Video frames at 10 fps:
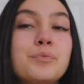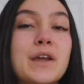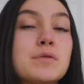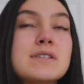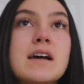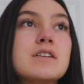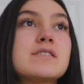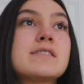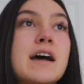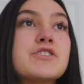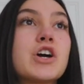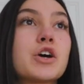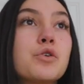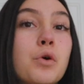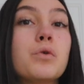it was such a
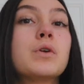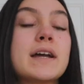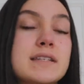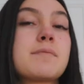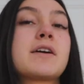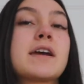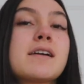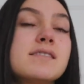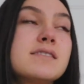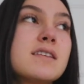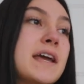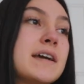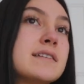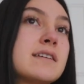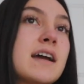cool experience
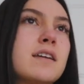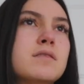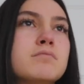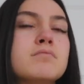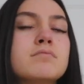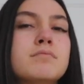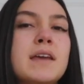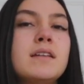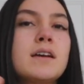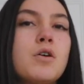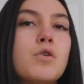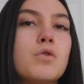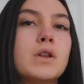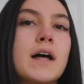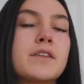and I can make like a
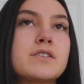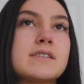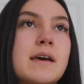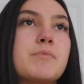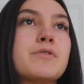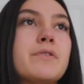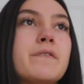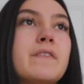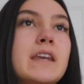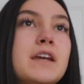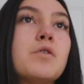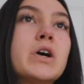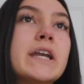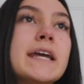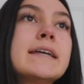whole other separate video
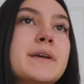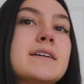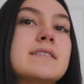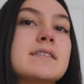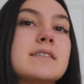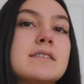on it because this